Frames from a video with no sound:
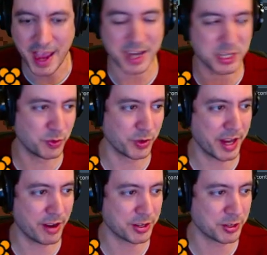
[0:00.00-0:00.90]
actual
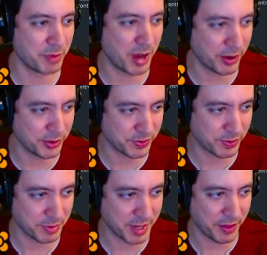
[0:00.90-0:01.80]
character models
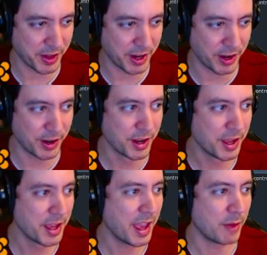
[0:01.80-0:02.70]
from down there
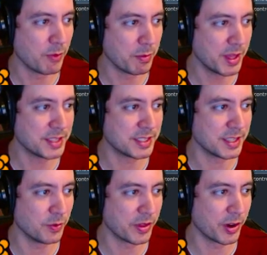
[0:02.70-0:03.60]
and replace
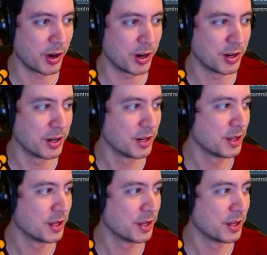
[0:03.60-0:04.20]
it with our